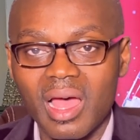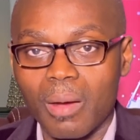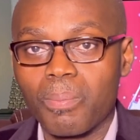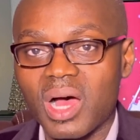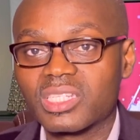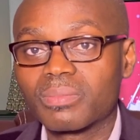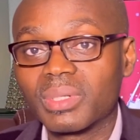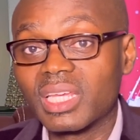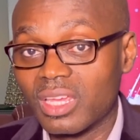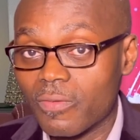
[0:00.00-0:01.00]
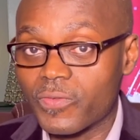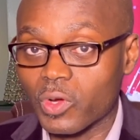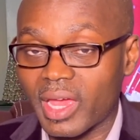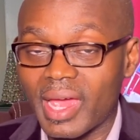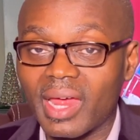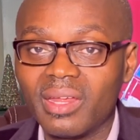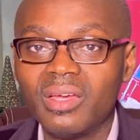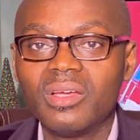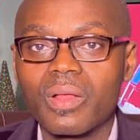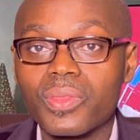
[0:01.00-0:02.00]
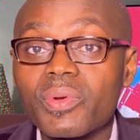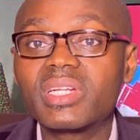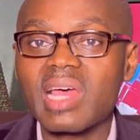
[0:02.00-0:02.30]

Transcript: and possibly, if you can, 3